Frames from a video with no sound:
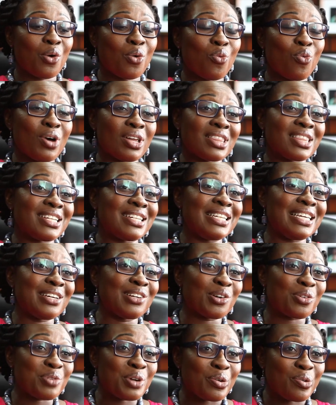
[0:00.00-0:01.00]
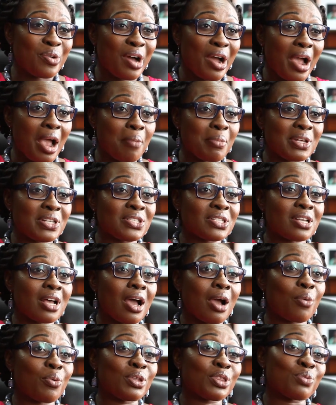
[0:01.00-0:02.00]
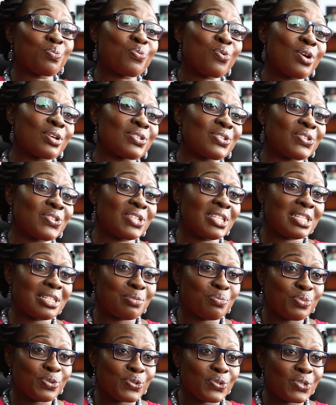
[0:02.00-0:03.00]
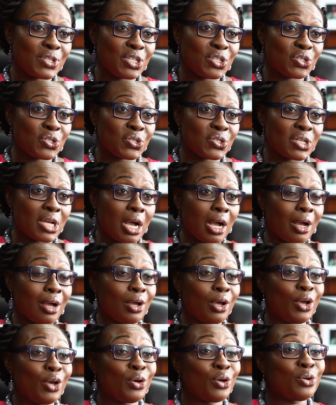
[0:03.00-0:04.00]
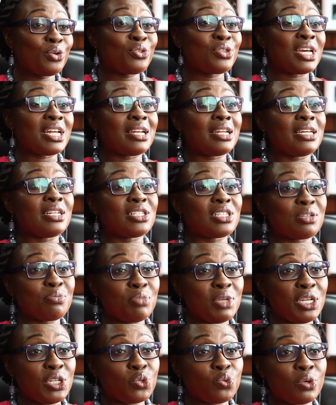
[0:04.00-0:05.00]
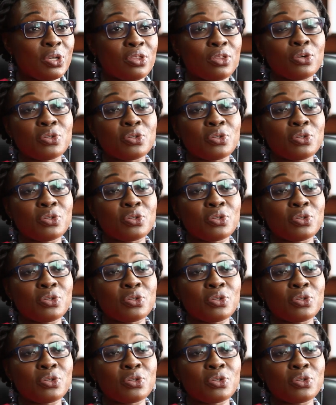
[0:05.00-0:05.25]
what the legal requirements are, what the processes and procedures are, who they need to meet with.